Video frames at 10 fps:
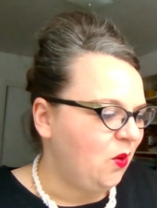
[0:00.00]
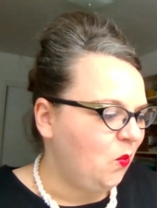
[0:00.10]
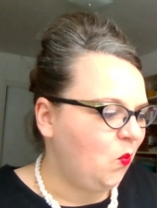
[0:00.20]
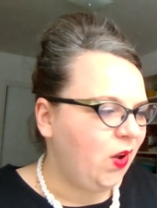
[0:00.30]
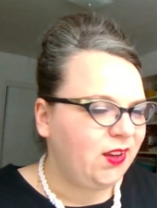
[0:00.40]

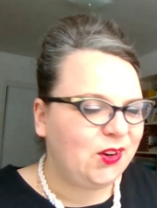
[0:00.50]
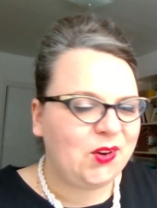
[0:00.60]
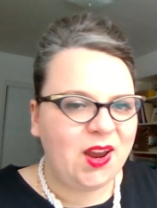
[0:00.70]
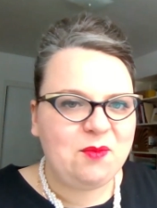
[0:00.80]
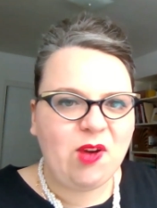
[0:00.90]
What
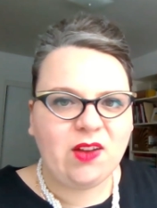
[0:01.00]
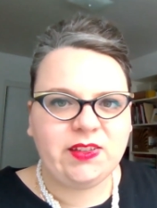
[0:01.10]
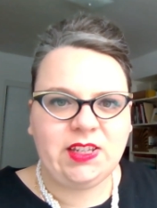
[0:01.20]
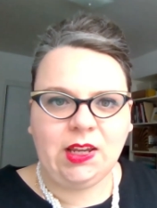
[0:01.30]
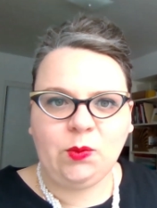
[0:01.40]
Craig
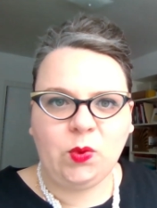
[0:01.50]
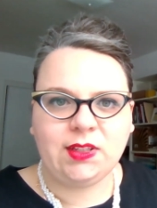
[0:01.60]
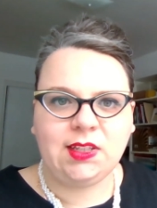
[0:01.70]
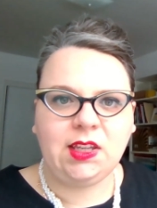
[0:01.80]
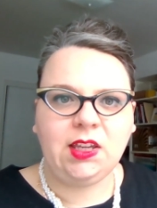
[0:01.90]
Brown did
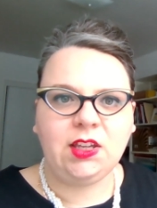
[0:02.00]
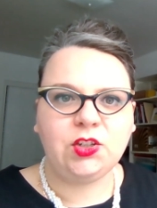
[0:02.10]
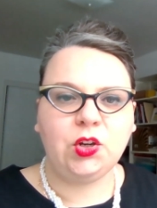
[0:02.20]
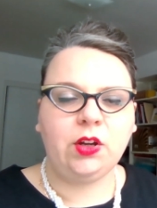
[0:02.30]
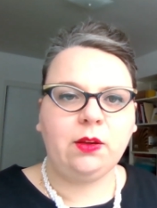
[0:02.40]
was he
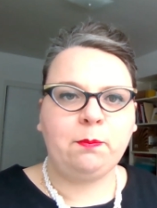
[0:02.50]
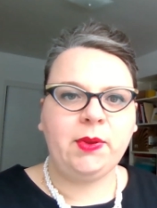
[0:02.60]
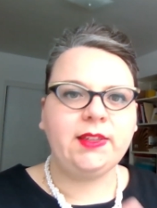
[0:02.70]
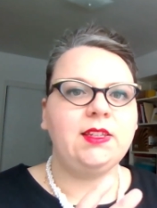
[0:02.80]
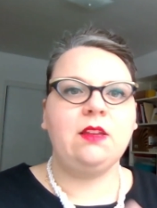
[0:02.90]
took
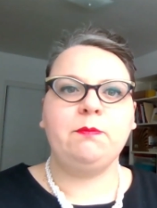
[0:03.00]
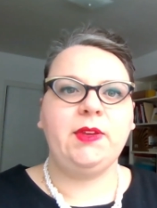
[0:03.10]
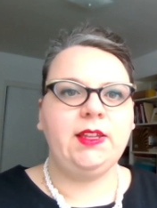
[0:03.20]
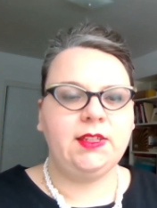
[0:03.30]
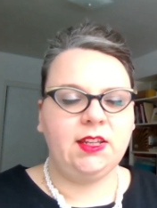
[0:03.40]
bits and
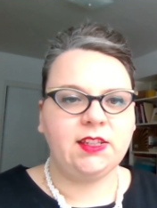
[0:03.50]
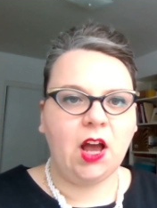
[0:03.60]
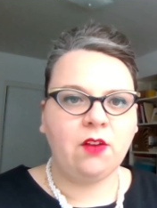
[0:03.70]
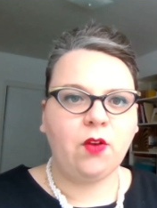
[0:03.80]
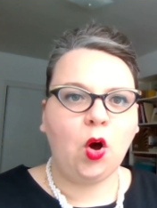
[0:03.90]
pieces
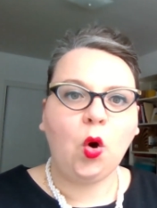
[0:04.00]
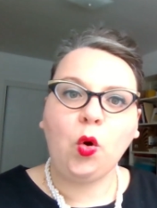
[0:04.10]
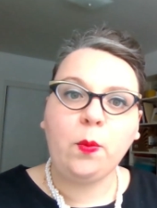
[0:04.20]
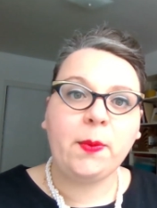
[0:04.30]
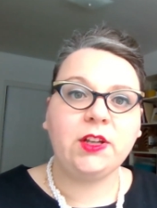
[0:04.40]
of a
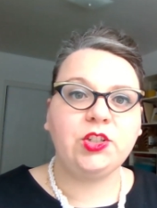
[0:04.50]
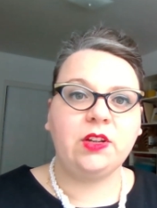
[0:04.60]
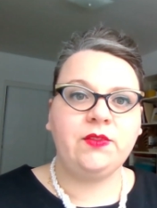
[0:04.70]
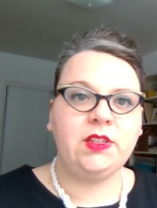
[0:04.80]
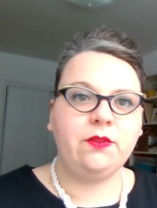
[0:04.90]
whole bunch
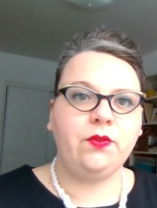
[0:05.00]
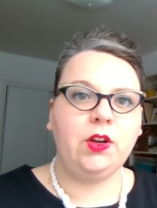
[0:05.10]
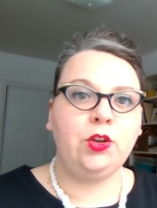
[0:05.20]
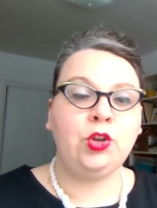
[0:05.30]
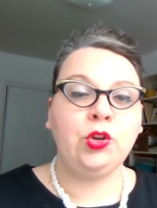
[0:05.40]
of
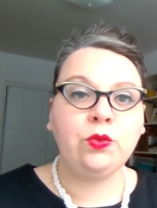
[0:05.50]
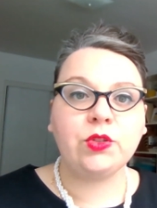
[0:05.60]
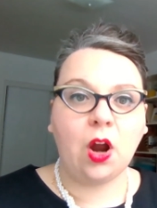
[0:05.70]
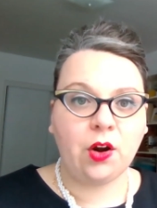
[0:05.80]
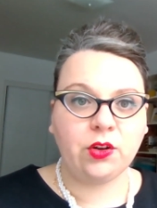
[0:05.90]
different news
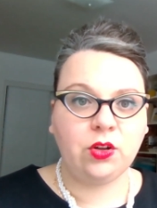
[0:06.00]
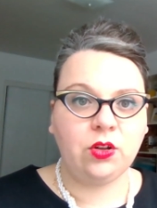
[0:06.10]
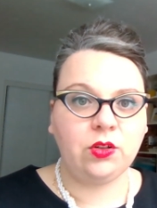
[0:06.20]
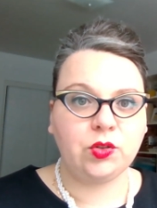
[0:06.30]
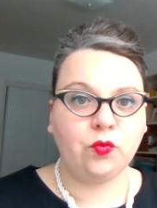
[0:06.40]

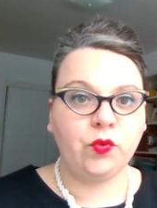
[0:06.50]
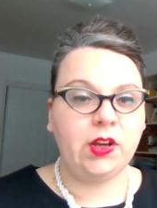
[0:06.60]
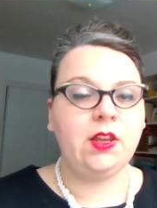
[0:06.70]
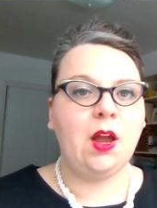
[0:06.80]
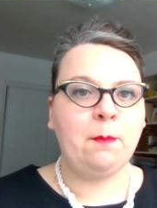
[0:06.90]
articles
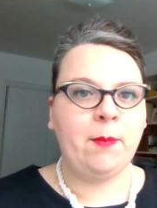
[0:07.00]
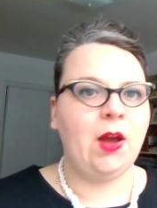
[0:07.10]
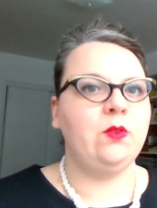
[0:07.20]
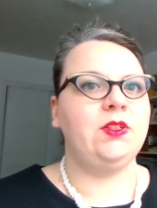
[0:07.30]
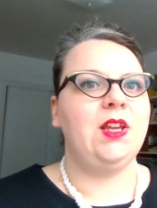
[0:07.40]
written
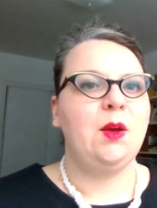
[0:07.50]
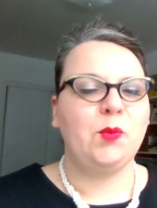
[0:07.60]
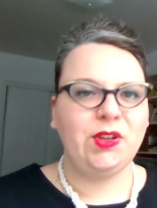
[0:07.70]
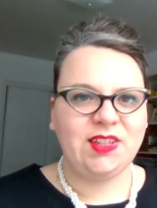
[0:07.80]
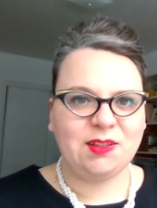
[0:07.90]
about
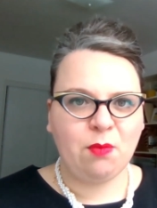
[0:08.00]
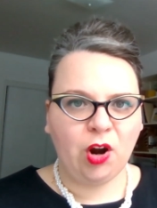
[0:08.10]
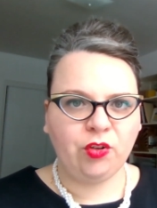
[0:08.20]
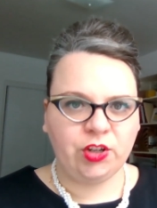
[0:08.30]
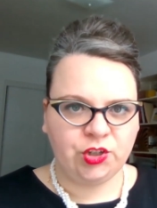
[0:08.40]
Princess
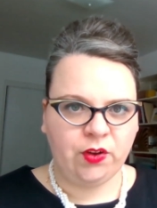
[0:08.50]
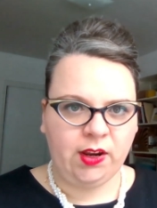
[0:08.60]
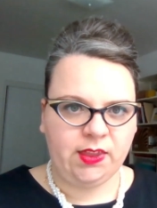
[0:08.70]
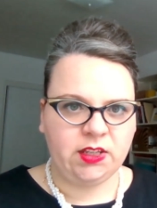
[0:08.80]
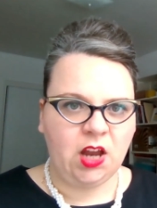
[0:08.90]
Margaret
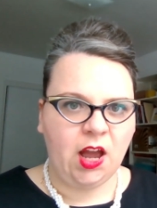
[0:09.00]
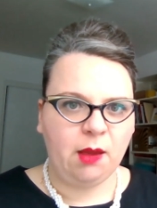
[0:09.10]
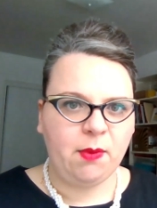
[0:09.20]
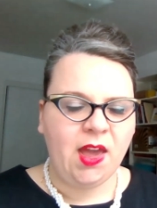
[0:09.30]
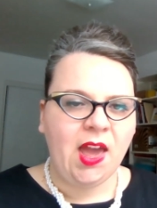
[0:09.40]
during the
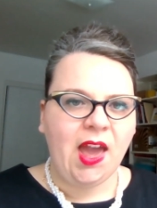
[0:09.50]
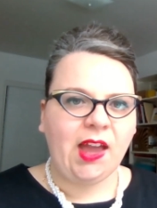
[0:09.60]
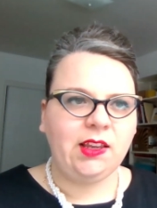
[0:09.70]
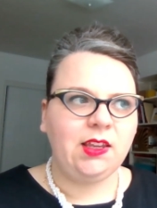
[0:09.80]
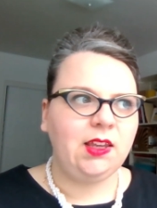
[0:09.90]
time,
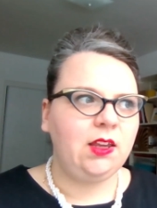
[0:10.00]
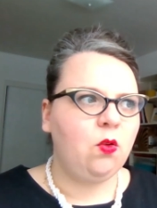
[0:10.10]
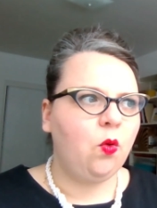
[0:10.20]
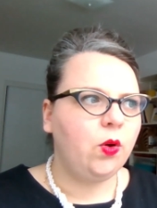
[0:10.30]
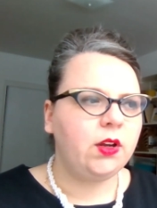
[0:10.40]
and he
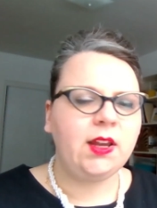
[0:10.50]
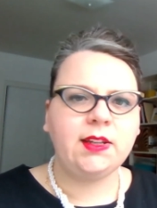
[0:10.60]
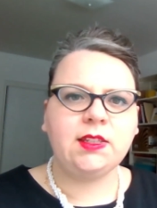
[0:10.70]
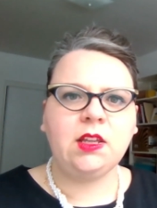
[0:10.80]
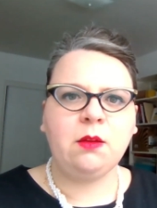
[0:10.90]

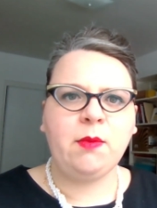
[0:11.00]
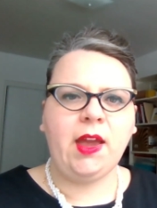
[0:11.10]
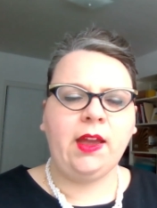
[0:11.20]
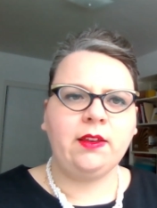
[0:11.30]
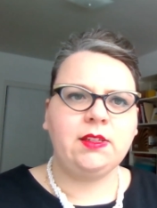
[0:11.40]
organized them
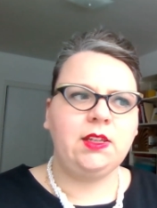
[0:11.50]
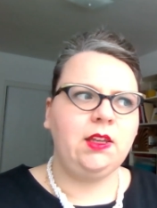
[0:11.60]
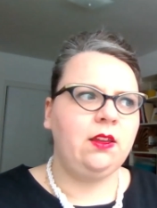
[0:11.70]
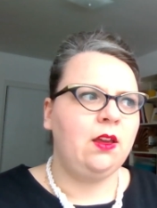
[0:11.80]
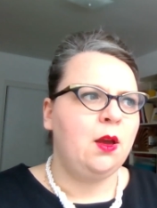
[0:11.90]
and he